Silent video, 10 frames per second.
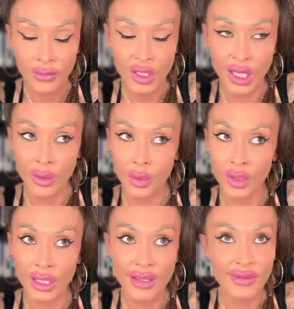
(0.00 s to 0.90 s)
They will
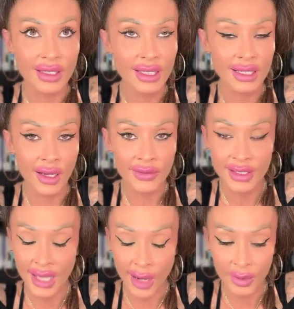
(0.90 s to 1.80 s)
even
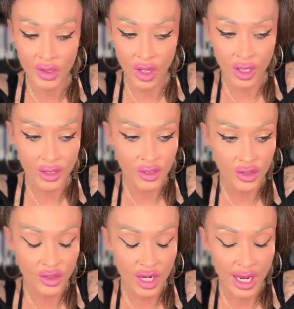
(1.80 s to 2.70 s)

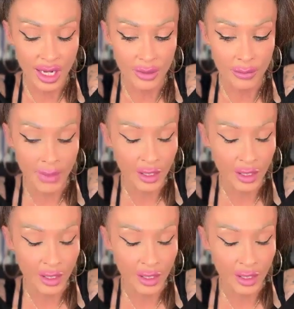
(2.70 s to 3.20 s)
self-sabotage and make